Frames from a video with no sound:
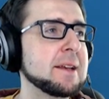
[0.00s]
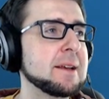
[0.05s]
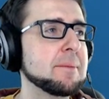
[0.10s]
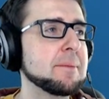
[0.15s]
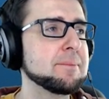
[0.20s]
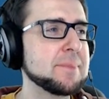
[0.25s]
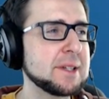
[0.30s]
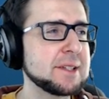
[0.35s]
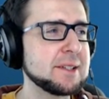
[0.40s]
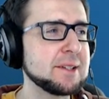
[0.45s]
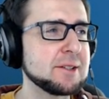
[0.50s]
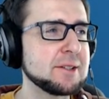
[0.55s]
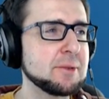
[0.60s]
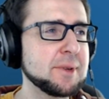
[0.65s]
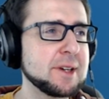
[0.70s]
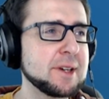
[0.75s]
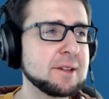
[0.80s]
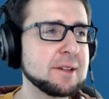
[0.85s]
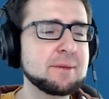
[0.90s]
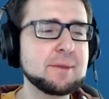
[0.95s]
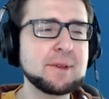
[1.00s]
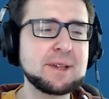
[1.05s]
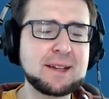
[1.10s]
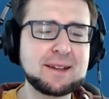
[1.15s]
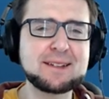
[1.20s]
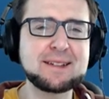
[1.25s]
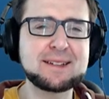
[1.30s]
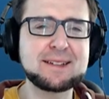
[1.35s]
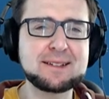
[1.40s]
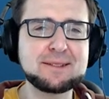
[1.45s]
But you know, we're gonna, we're
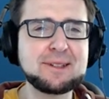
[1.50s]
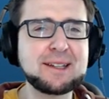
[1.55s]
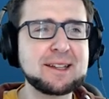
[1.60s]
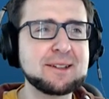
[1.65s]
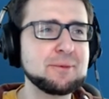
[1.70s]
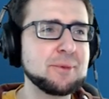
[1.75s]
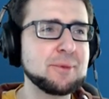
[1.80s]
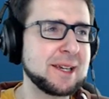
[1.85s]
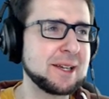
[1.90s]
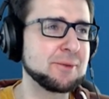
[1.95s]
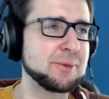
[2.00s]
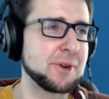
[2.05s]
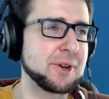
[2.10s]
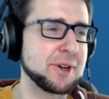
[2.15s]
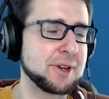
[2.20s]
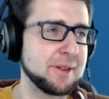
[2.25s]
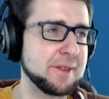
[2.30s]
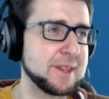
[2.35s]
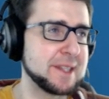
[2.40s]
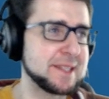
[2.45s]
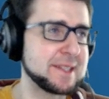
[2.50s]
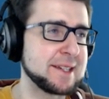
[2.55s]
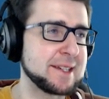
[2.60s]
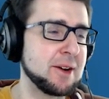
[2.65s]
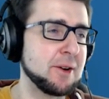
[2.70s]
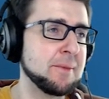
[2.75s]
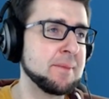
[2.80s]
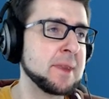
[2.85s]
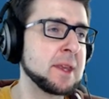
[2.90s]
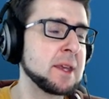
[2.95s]
gonna, we can, we can work on this
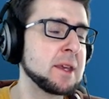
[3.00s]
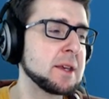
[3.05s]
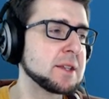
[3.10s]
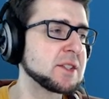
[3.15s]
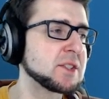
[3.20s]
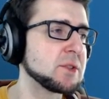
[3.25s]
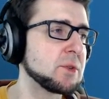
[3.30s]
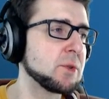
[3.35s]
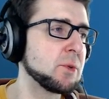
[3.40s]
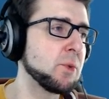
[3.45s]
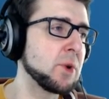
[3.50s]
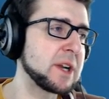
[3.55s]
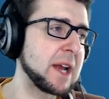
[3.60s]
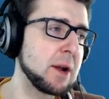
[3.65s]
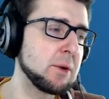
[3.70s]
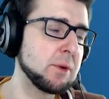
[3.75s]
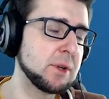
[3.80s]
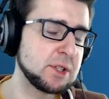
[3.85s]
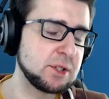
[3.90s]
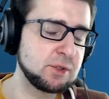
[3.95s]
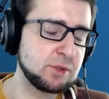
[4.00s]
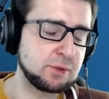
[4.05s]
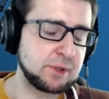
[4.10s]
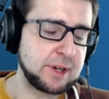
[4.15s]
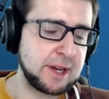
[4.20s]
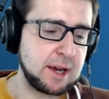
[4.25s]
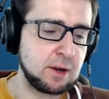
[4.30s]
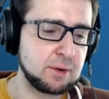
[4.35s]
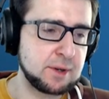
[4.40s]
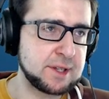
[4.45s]
now. So what I want to do
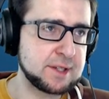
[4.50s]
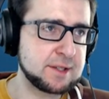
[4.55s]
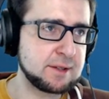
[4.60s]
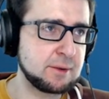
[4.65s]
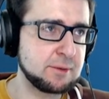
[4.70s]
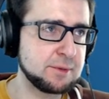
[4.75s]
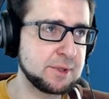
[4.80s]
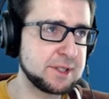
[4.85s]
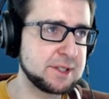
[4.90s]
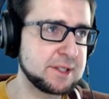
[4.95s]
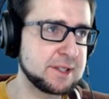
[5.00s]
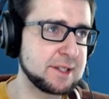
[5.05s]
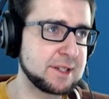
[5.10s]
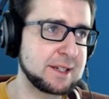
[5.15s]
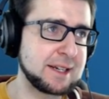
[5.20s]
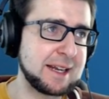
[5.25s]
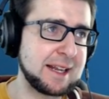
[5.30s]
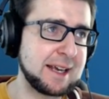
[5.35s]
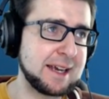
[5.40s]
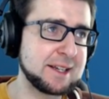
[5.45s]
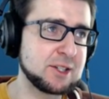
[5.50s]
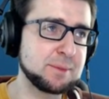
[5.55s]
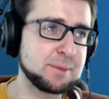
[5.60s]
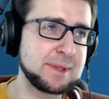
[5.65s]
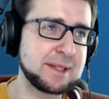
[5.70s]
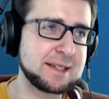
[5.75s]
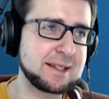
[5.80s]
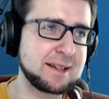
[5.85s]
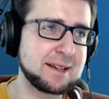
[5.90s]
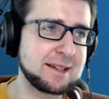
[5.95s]
now is I want the line to be
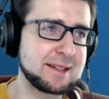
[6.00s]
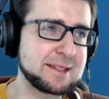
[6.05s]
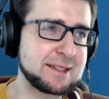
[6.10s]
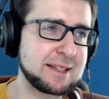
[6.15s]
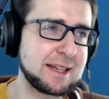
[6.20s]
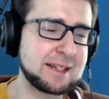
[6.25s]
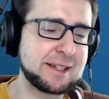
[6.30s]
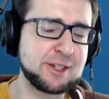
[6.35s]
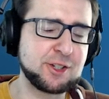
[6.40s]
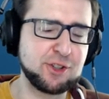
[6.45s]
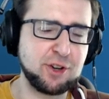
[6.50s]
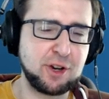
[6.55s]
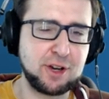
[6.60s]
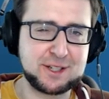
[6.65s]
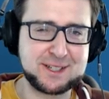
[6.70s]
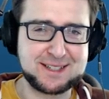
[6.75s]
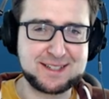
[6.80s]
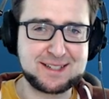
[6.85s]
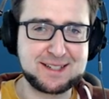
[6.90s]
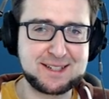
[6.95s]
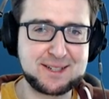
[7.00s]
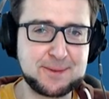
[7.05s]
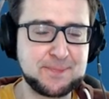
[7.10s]
slightly dotted.